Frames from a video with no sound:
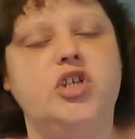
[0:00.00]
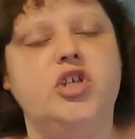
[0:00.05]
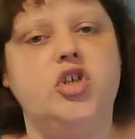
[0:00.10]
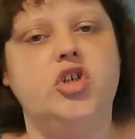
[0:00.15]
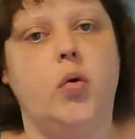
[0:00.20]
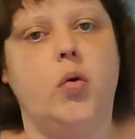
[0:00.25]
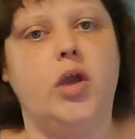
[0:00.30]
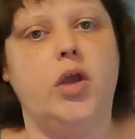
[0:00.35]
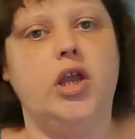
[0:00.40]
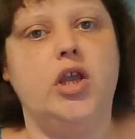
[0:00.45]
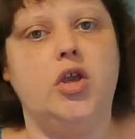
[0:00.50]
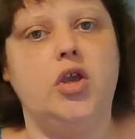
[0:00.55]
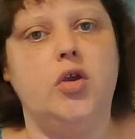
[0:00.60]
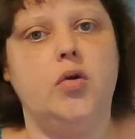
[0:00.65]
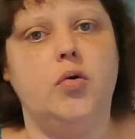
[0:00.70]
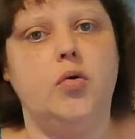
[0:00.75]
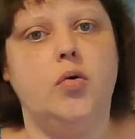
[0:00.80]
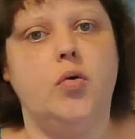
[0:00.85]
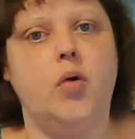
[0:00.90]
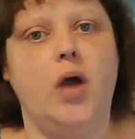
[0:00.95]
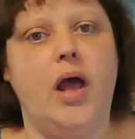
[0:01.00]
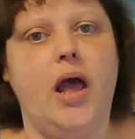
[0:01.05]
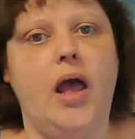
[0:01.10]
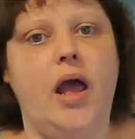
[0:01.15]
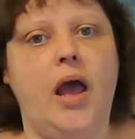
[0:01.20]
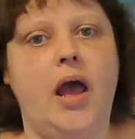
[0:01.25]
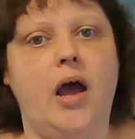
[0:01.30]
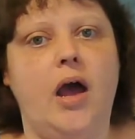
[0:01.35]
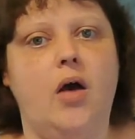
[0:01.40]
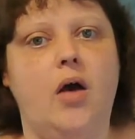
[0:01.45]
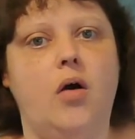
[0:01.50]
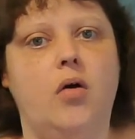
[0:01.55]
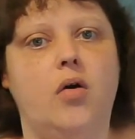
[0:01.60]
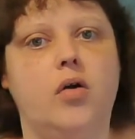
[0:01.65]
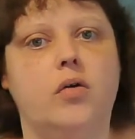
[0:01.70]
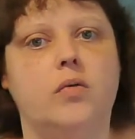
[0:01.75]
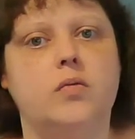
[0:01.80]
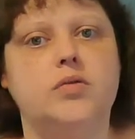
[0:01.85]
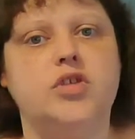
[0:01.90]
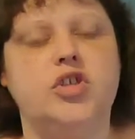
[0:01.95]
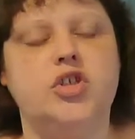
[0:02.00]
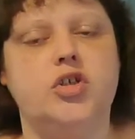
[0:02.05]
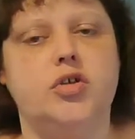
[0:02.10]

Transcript: showing you how